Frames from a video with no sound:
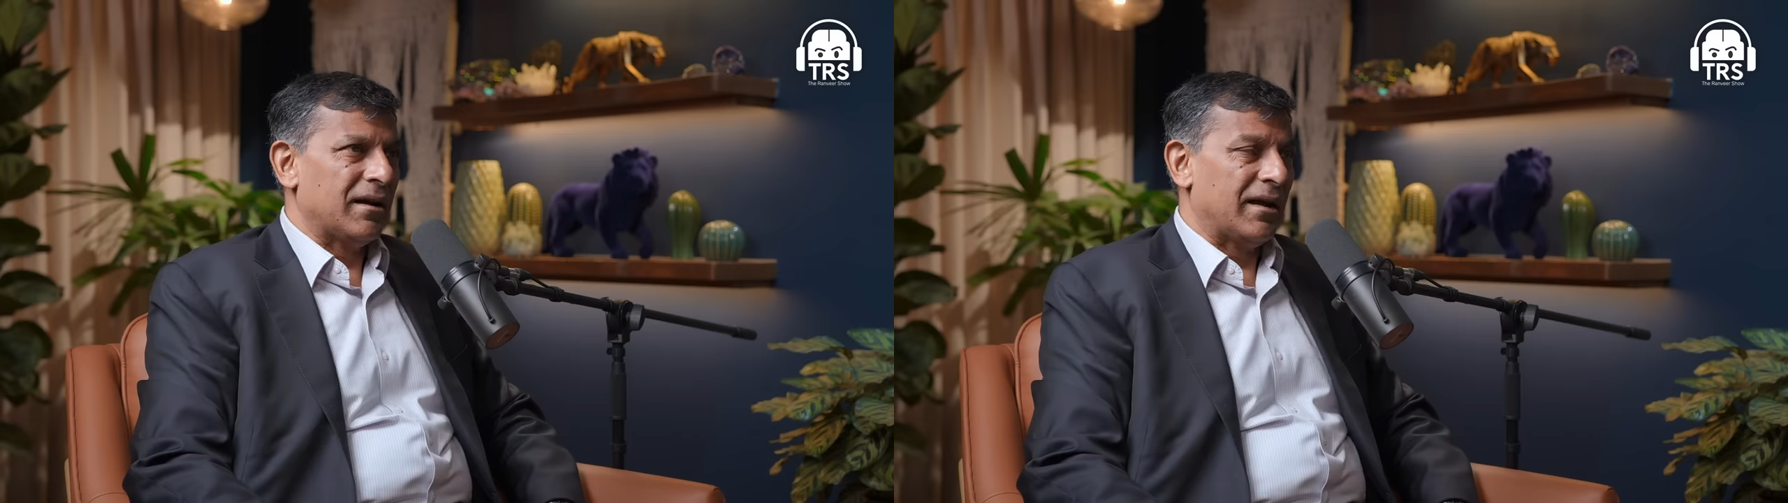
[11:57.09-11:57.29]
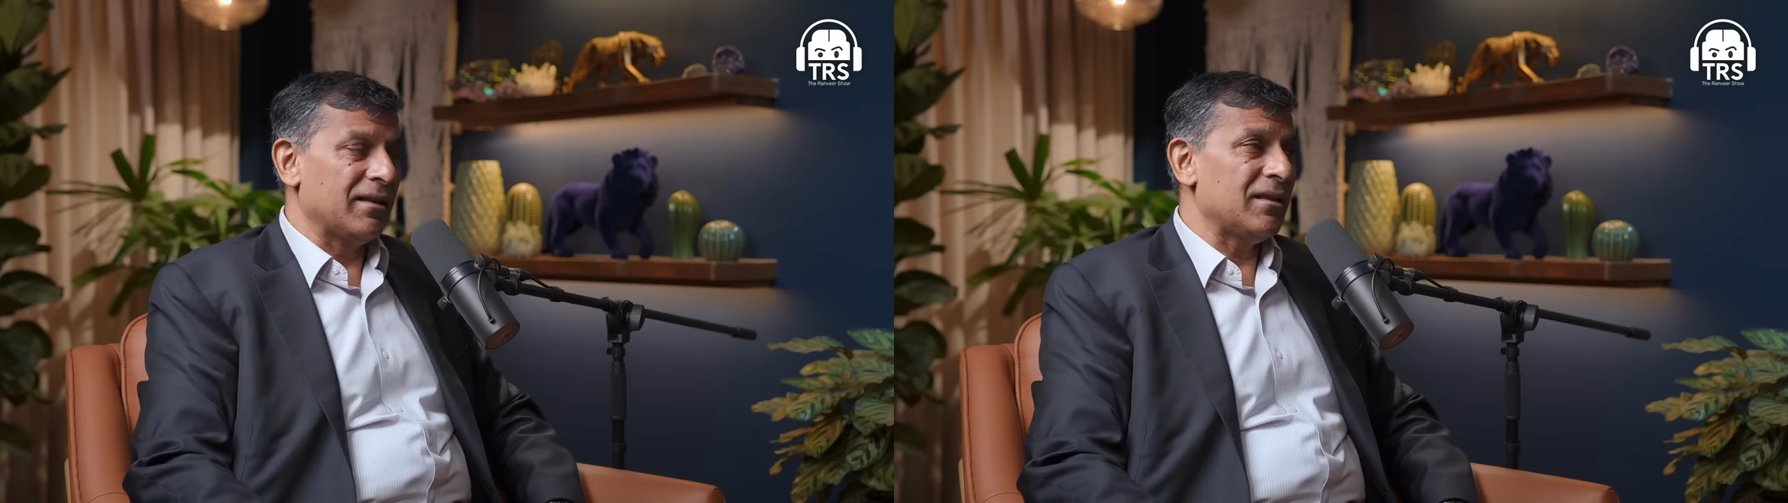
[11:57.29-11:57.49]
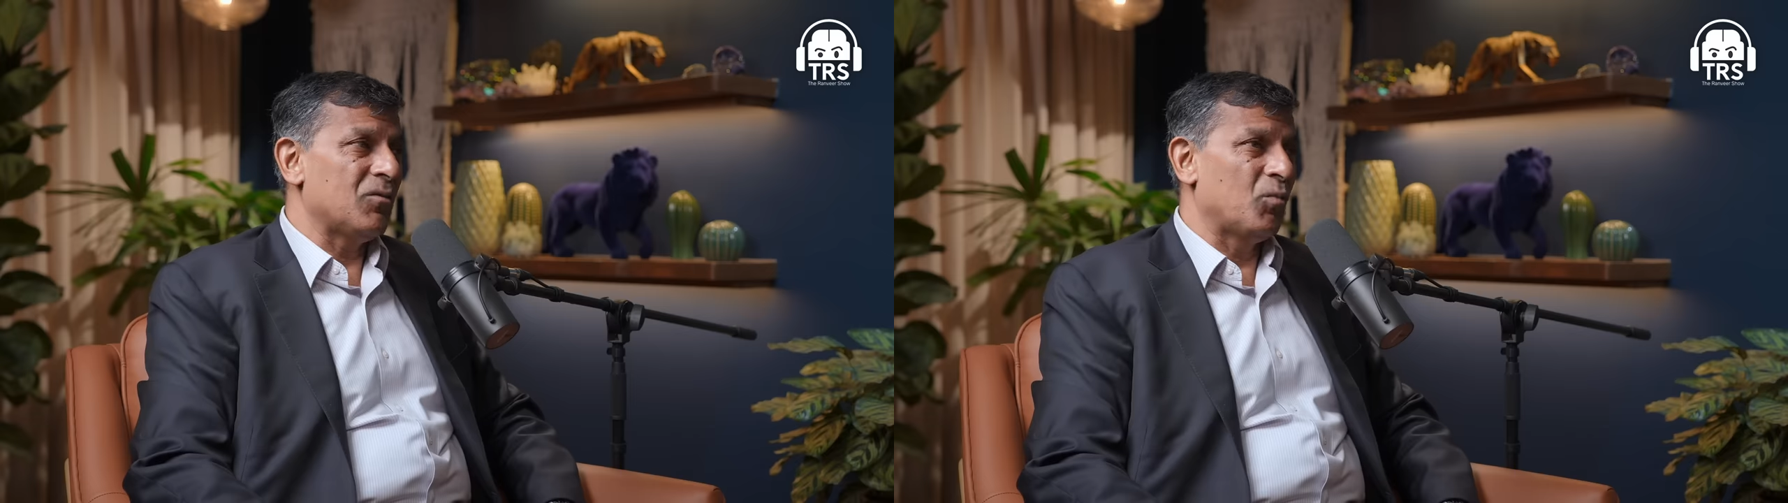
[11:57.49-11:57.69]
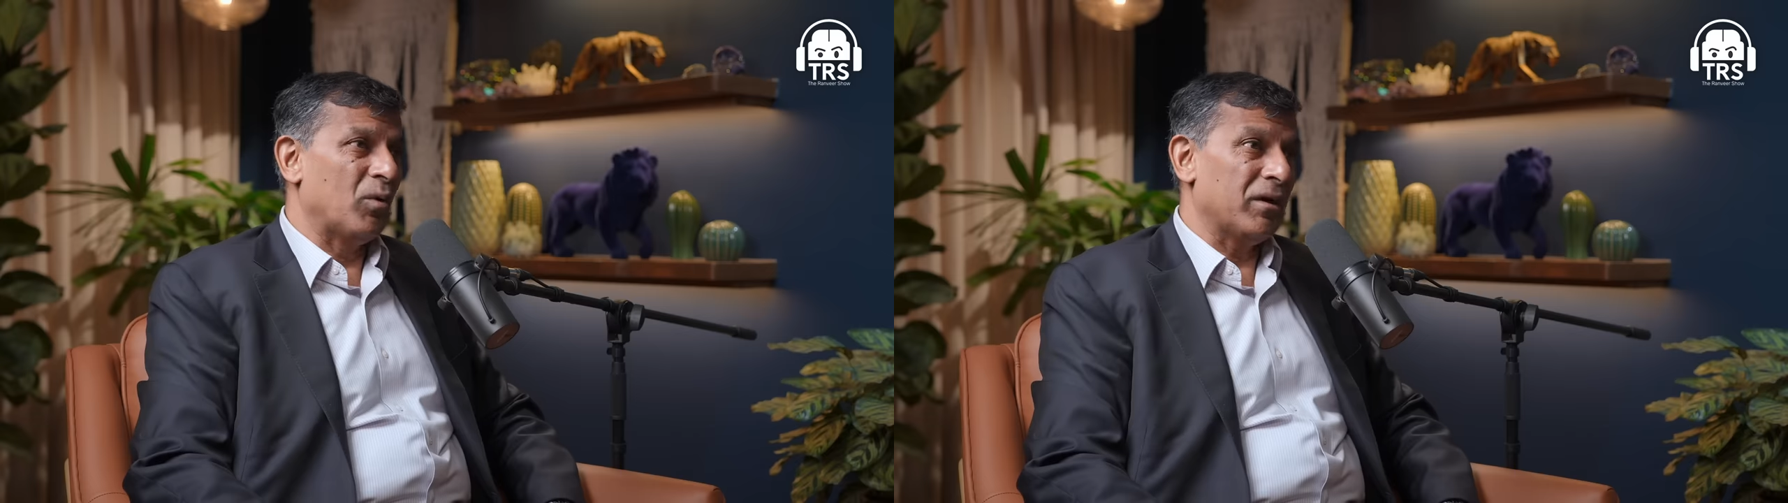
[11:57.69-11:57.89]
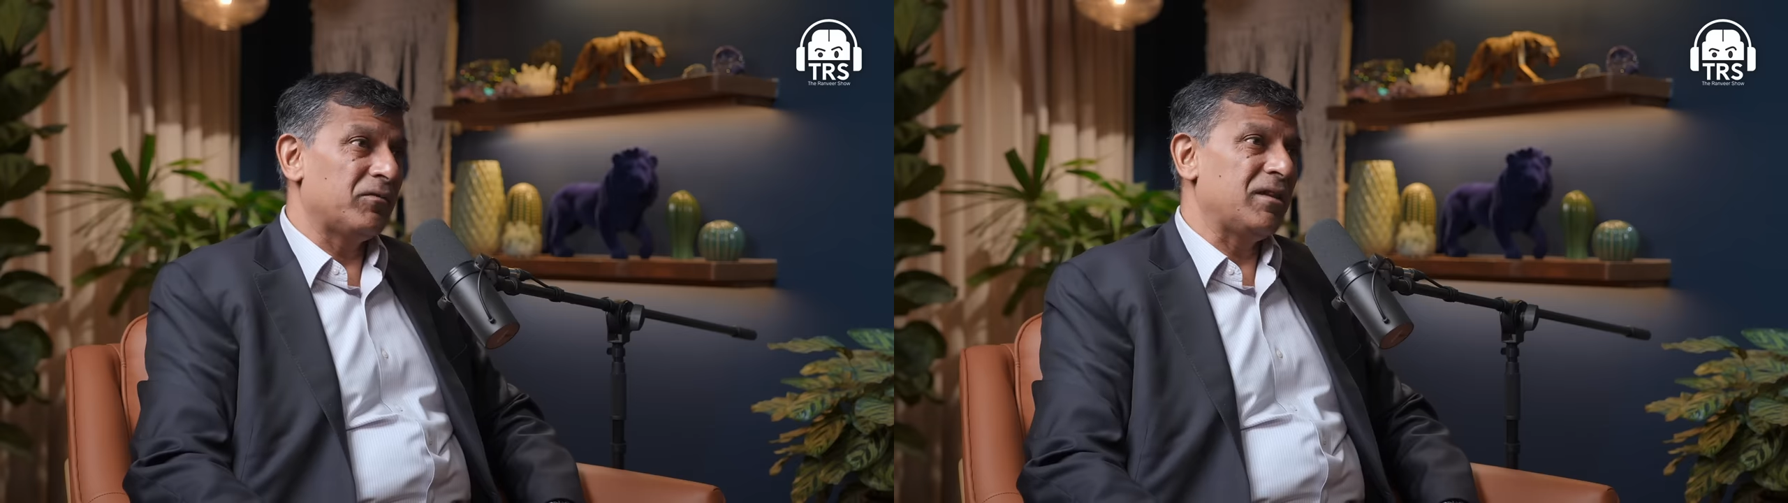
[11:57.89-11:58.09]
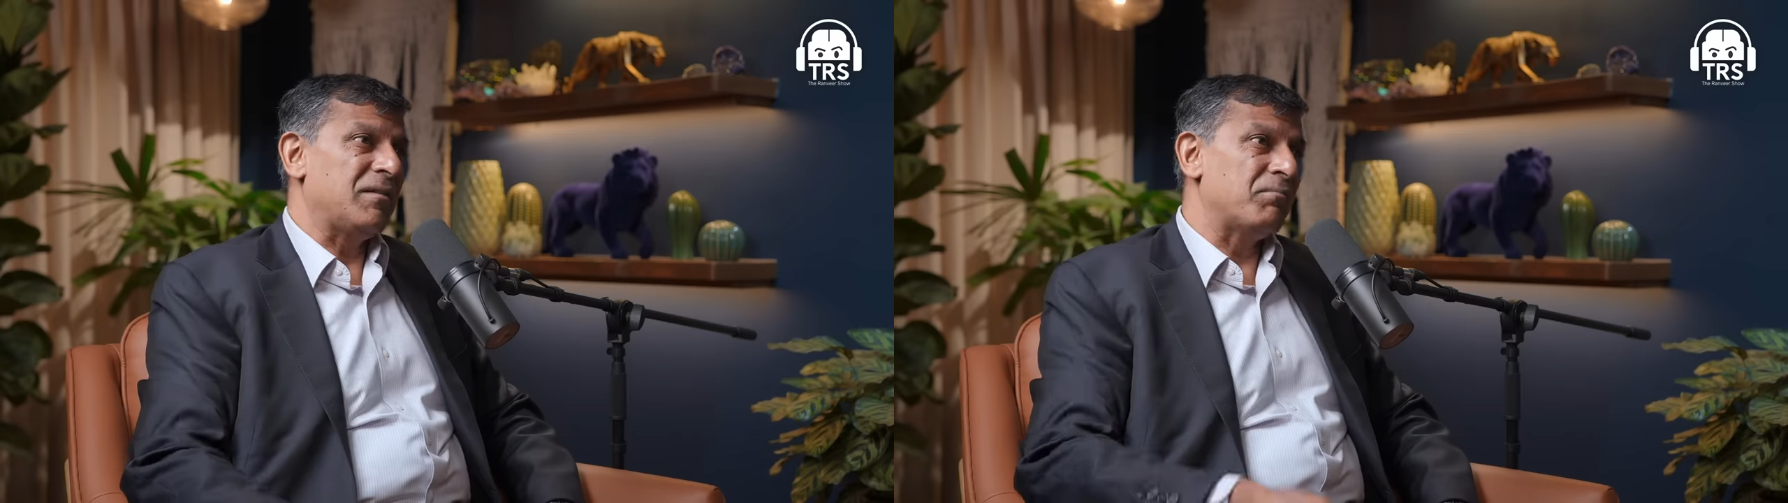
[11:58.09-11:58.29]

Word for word: And I think one of the